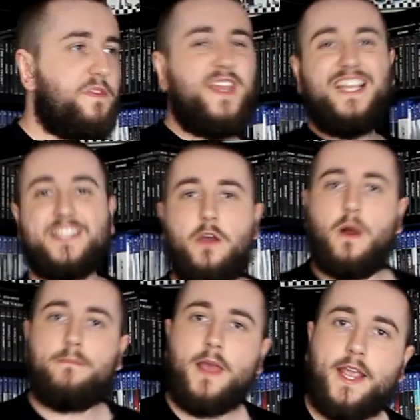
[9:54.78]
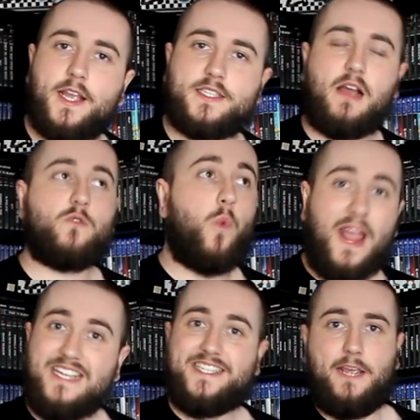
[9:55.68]
thing is though, I'm making it sound
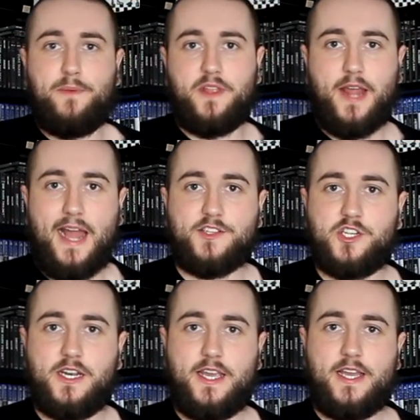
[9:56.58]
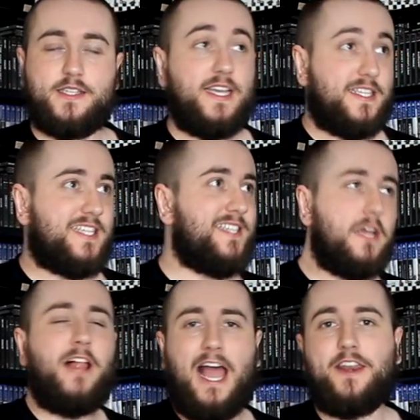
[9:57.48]
way deeper than it actually is. It's
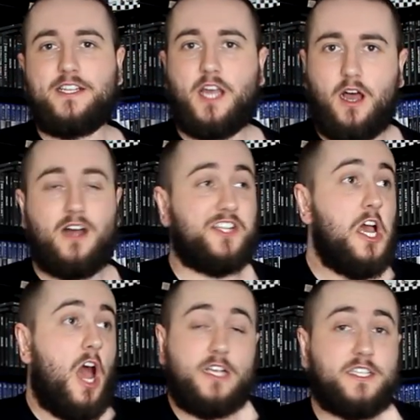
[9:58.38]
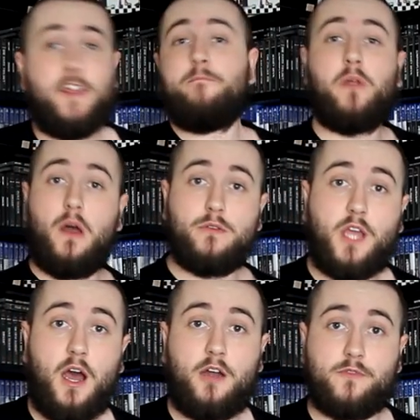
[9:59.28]
still at its heart a simple old
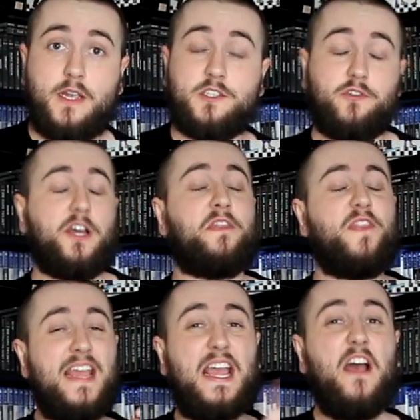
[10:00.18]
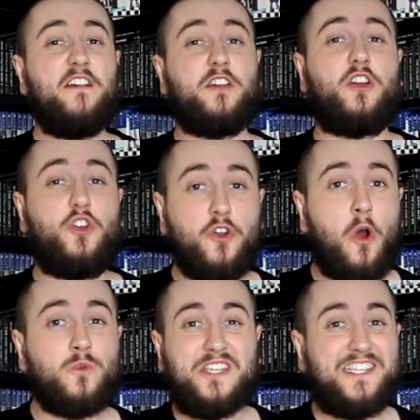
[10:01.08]
kart racer, and I think the good
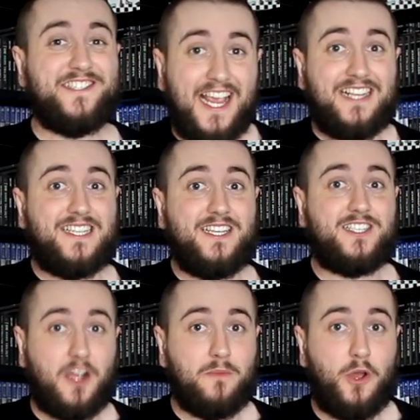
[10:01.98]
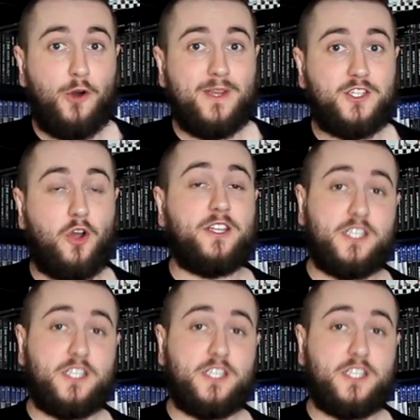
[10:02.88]
old sexy Some Call Me Johnny